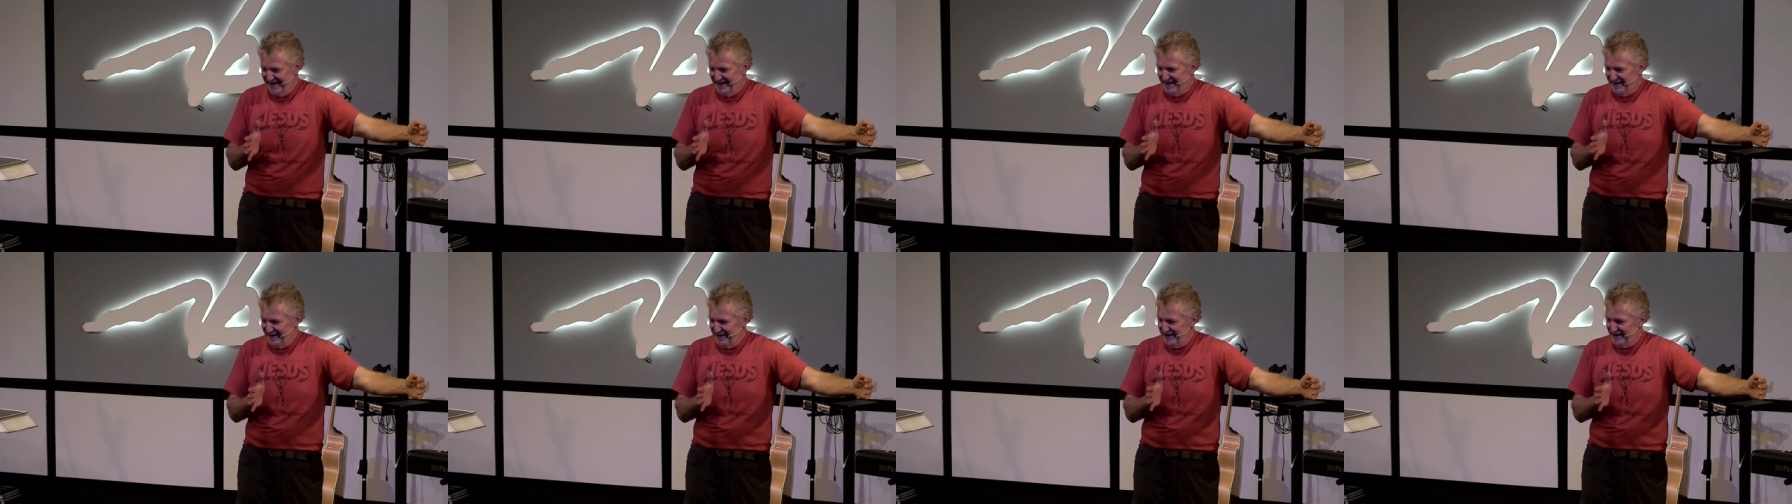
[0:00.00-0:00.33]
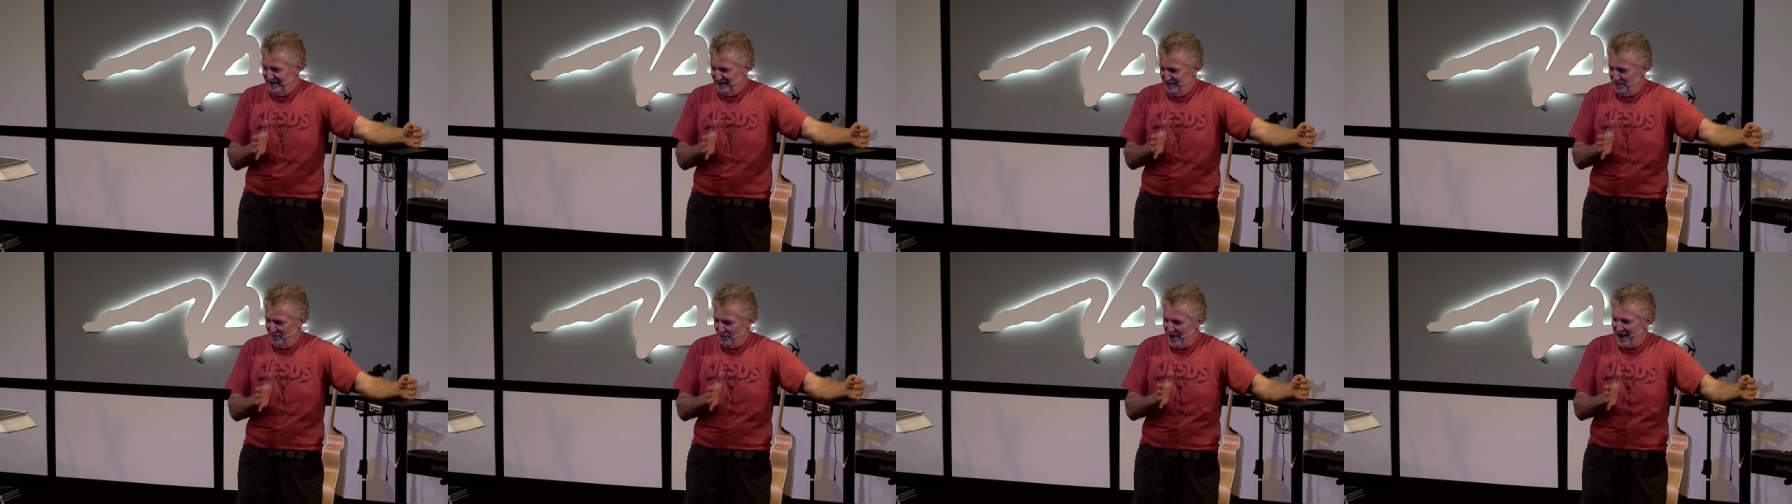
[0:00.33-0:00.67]
You,
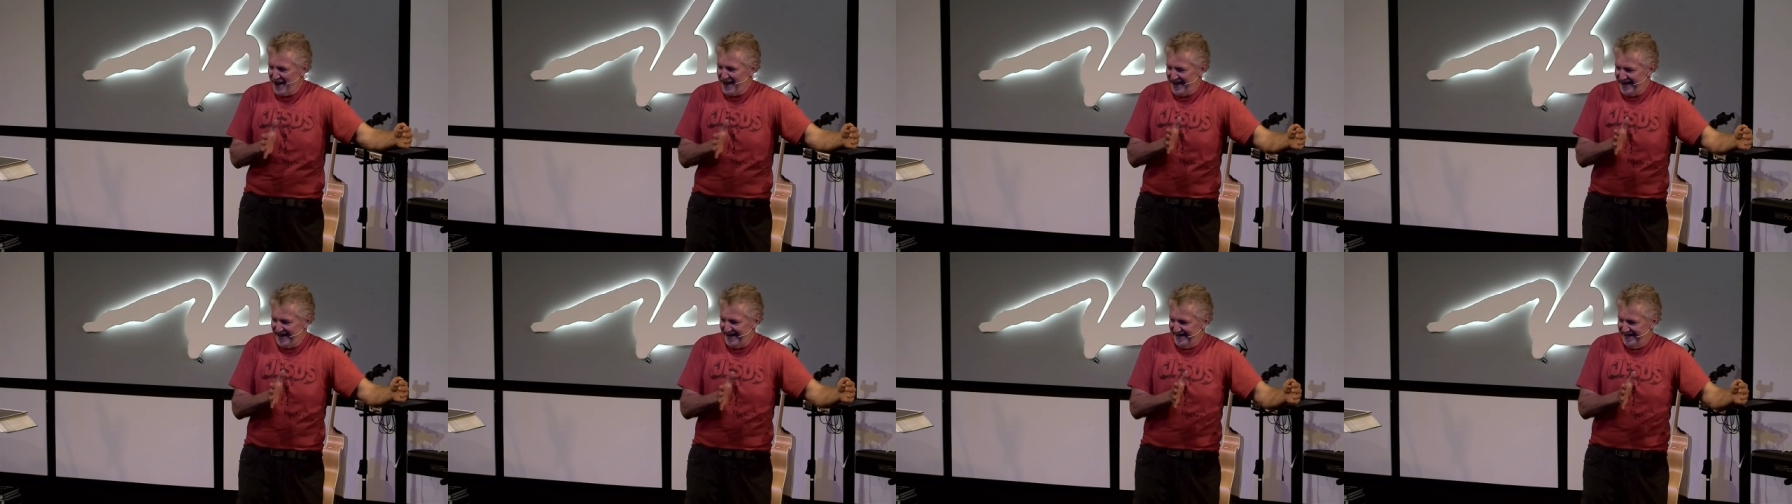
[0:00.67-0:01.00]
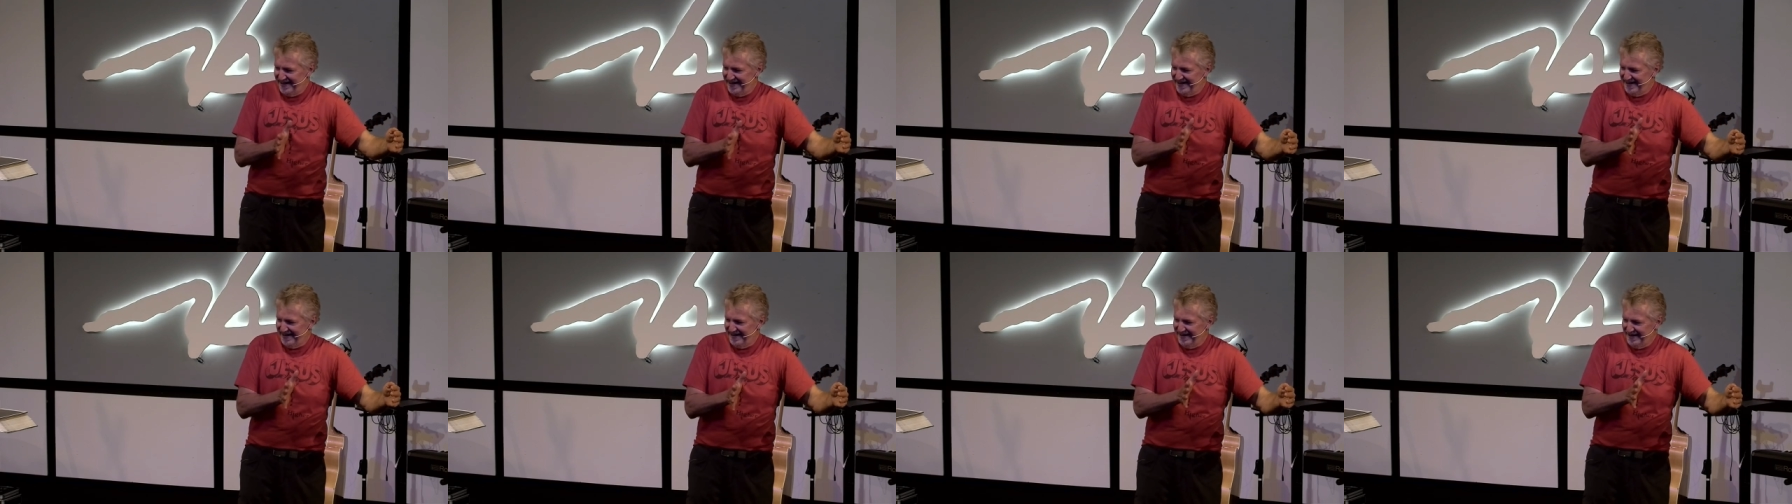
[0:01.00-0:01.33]
you wait.
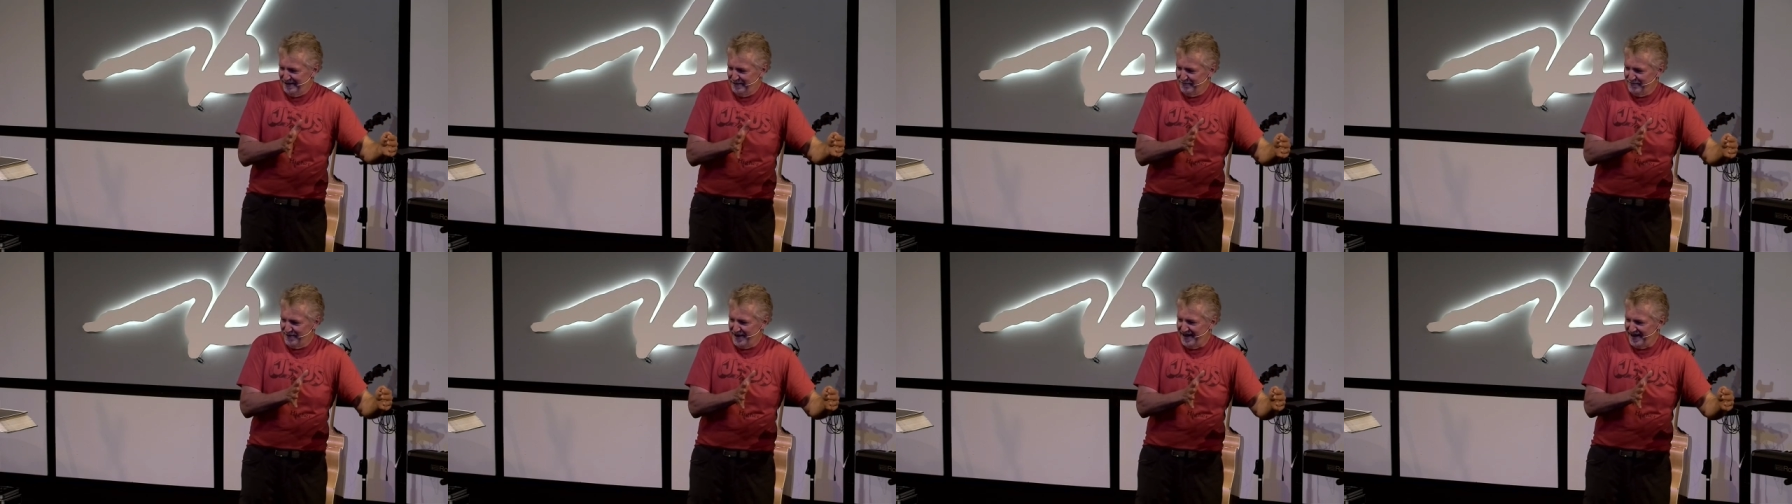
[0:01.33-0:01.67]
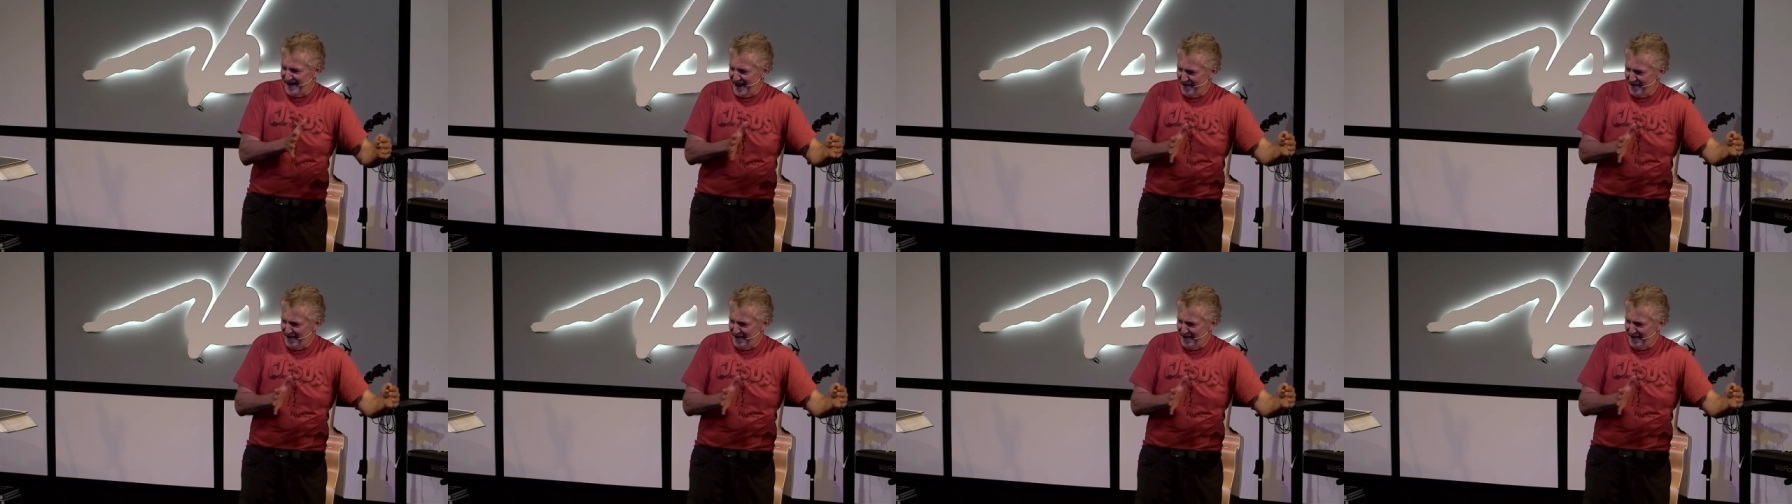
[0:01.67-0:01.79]
You wait.